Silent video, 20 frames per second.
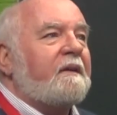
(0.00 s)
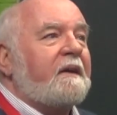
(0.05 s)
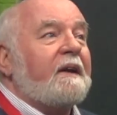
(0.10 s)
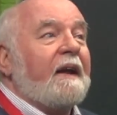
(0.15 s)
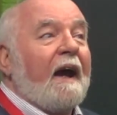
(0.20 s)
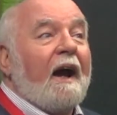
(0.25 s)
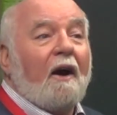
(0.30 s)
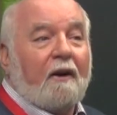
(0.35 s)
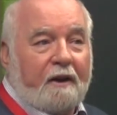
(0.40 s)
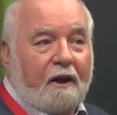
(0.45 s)

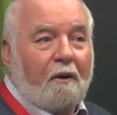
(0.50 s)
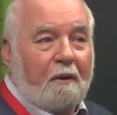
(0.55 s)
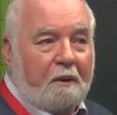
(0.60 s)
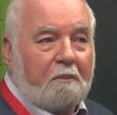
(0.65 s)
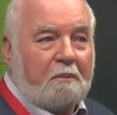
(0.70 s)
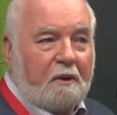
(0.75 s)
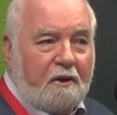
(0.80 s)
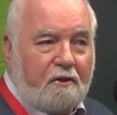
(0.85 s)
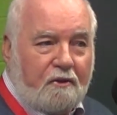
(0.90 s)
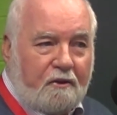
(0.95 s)

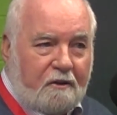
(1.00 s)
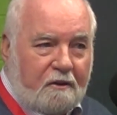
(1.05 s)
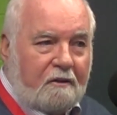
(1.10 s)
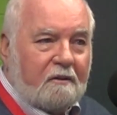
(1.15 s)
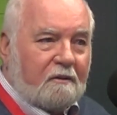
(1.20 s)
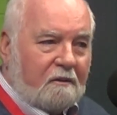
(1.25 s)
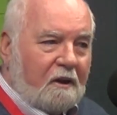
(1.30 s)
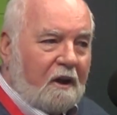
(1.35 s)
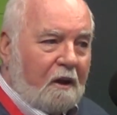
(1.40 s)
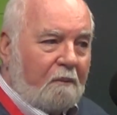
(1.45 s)
outgoing
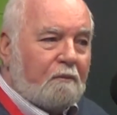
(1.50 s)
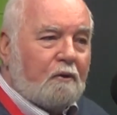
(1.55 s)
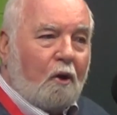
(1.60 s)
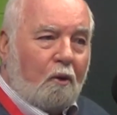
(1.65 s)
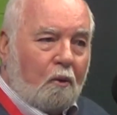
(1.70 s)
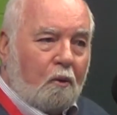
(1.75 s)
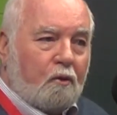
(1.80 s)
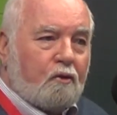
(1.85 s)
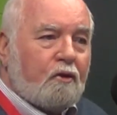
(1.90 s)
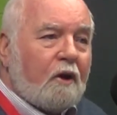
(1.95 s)
President
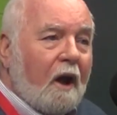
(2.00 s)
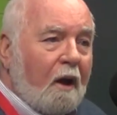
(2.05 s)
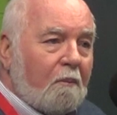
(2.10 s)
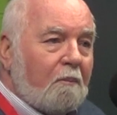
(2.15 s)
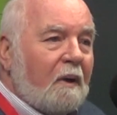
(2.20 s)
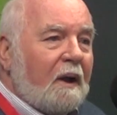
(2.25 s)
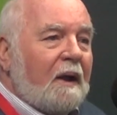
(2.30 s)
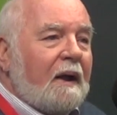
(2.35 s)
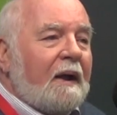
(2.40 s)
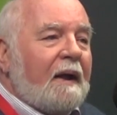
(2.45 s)
Donald
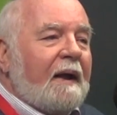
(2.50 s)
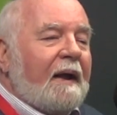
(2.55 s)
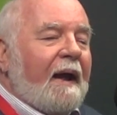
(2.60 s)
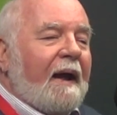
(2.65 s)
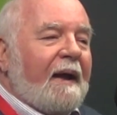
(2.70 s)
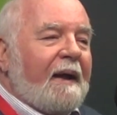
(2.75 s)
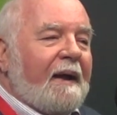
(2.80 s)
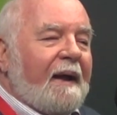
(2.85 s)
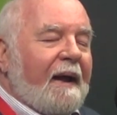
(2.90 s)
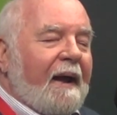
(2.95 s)
Trump.
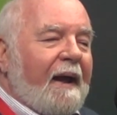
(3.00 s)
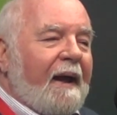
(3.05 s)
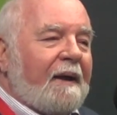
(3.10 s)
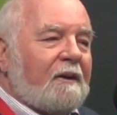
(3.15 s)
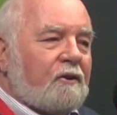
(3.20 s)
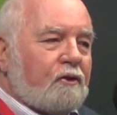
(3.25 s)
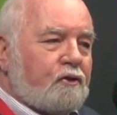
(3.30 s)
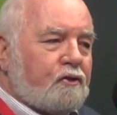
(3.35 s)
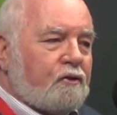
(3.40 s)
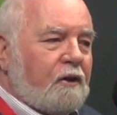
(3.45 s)

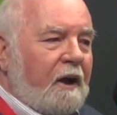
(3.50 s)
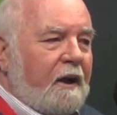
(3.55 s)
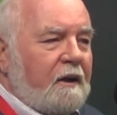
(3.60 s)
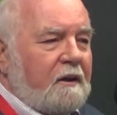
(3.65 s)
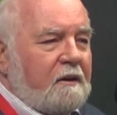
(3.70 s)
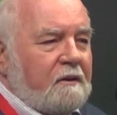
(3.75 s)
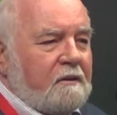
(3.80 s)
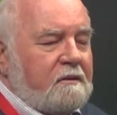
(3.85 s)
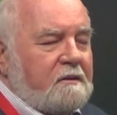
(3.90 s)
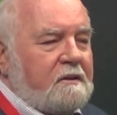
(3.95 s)
And
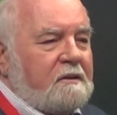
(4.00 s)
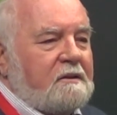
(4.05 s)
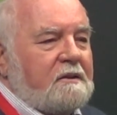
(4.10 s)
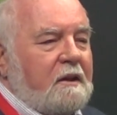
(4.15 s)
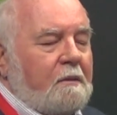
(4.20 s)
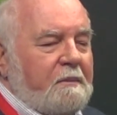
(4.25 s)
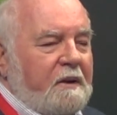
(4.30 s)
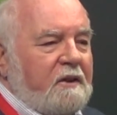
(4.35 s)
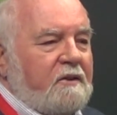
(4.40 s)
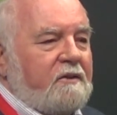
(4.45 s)
Australia, to
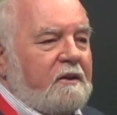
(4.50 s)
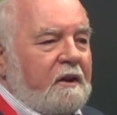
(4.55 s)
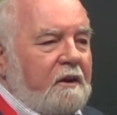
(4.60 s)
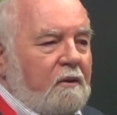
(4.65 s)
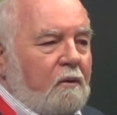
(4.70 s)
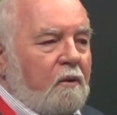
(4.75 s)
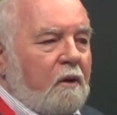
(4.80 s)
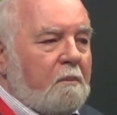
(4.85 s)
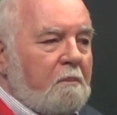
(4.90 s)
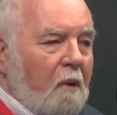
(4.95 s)
some extent,
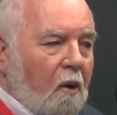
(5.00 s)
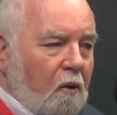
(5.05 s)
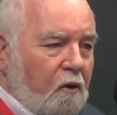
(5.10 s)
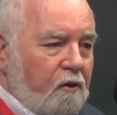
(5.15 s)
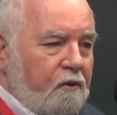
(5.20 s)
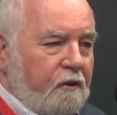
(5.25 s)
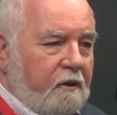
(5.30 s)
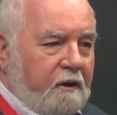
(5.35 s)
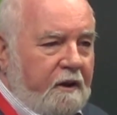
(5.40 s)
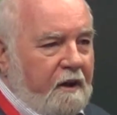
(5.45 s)
or the
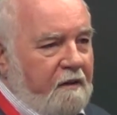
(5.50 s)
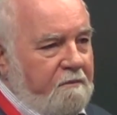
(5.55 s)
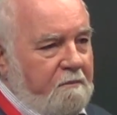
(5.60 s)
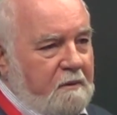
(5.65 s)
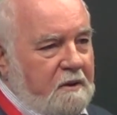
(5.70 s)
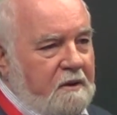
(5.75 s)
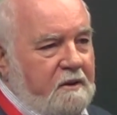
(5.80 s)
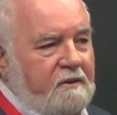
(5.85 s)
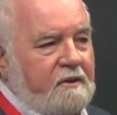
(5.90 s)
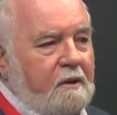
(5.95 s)
Morrison
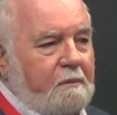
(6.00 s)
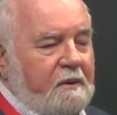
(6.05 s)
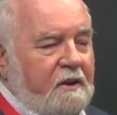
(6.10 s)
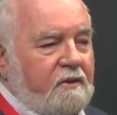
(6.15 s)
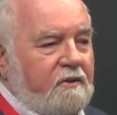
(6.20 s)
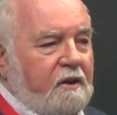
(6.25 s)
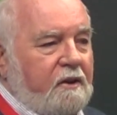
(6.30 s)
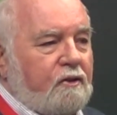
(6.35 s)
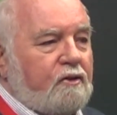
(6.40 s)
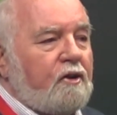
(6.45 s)
government to some
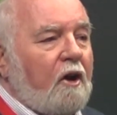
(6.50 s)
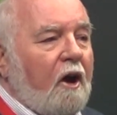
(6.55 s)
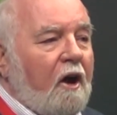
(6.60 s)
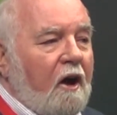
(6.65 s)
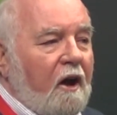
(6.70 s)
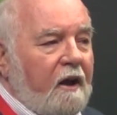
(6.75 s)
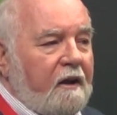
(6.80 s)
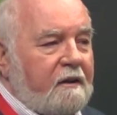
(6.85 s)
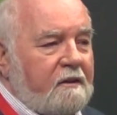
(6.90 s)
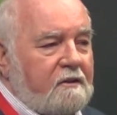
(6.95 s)
extent,
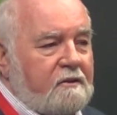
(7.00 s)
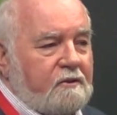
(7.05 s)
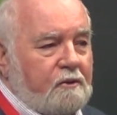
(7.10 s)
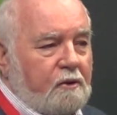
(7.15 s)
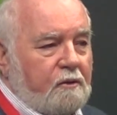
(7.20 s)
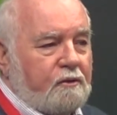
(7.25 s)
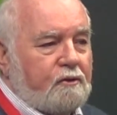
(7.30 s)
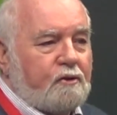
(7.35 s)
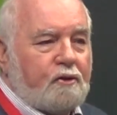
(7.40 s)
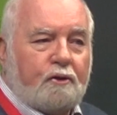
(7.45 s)
tied
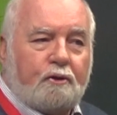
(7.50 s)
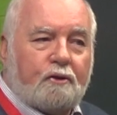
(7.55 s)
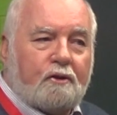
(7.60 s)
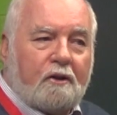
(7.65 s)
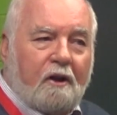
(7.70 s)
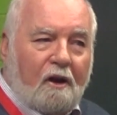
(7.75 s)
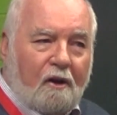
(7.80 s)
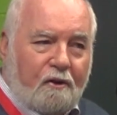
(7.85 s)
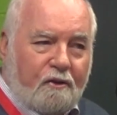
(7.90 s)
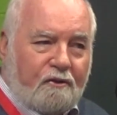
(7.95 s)
itself too
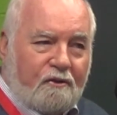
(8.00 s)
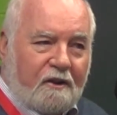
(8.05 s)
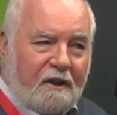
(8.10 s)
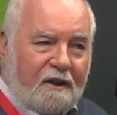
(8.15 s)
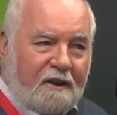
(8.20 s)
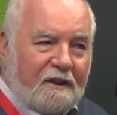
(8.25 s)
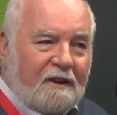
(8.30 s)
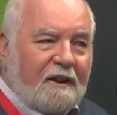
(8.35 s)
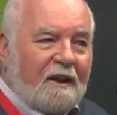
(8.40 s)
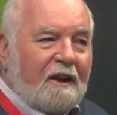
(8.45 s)

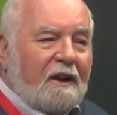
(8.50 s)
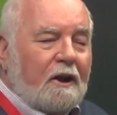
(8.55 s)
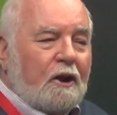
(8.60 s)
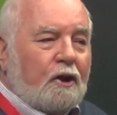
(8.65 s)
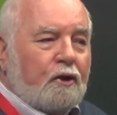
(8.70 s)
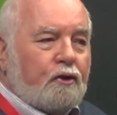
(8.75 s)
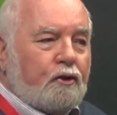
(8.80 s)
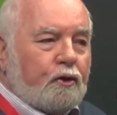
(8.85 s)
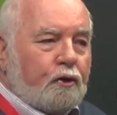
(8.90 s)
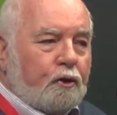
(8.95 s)
closely
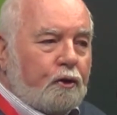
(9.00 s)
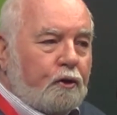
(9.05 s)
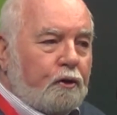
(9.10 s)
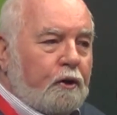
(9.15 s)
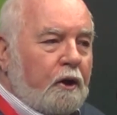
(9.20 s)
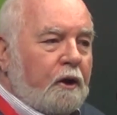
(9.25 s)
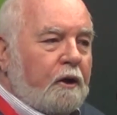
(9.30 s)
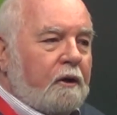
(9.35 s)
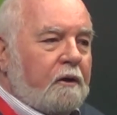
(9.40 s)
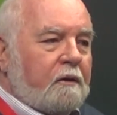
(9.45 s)

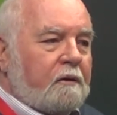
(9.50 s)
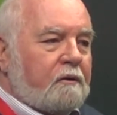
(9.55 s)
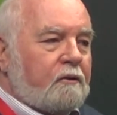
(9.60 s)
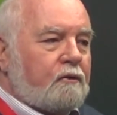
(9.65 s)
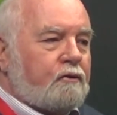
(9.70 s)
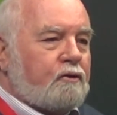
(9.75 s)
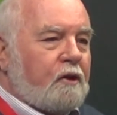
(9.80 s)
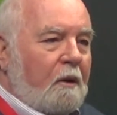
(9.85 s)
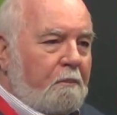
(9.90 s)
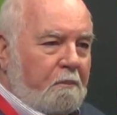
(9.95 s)
to
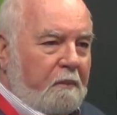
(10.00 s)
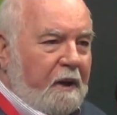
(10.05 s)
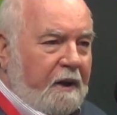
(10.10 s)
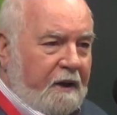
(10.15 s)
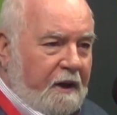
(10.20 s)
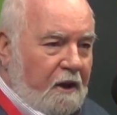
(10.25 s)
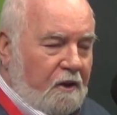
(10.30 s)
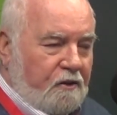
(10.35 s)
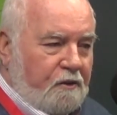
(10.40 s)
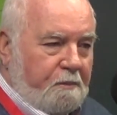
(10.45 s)
Trump
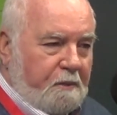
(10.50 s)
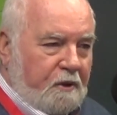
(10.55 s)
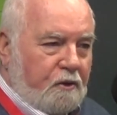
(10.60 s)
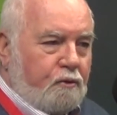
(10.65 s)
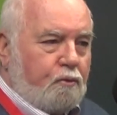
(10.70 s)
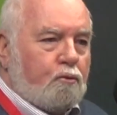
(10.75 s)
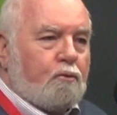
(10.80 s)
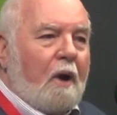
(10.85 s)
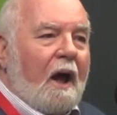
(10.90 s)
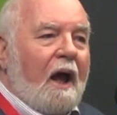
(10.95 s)

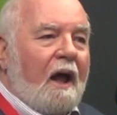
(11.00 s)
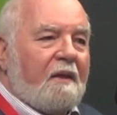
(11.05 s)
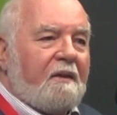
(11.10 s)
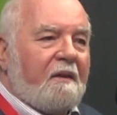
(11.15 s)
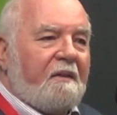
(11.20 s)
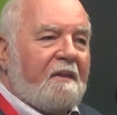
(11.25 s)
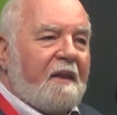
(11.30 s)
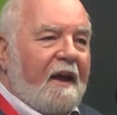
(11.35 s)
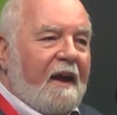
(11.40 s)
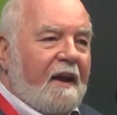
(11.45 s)
announcements
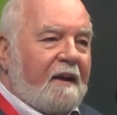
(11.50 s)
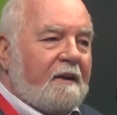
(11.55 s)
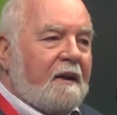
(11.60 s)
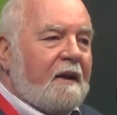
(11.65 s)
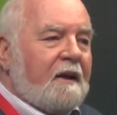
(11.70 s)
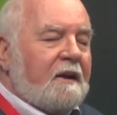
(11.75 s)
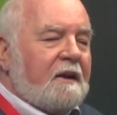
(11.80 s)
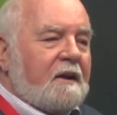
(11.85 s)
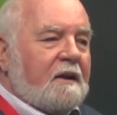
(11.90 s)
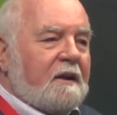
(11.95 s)
rather than
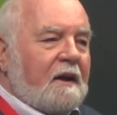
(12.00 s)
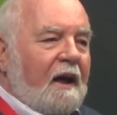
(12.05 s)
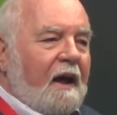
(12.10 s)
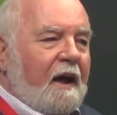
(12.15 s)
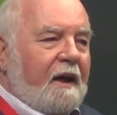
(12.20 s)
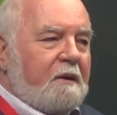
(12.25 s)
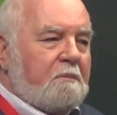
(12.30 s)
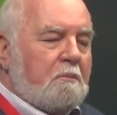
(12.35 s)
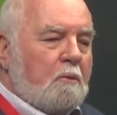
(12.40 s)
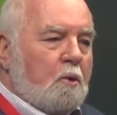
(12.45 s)

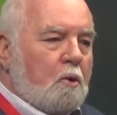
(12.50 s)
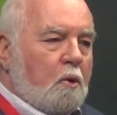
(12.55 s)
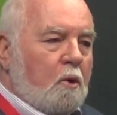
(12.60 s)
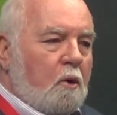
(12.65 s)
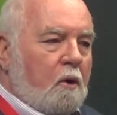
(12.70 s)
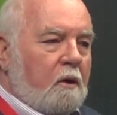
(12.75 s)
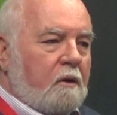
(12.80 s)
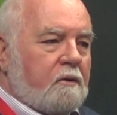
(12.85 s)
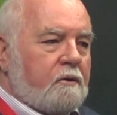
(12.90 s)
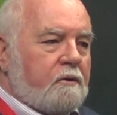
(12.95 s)
a more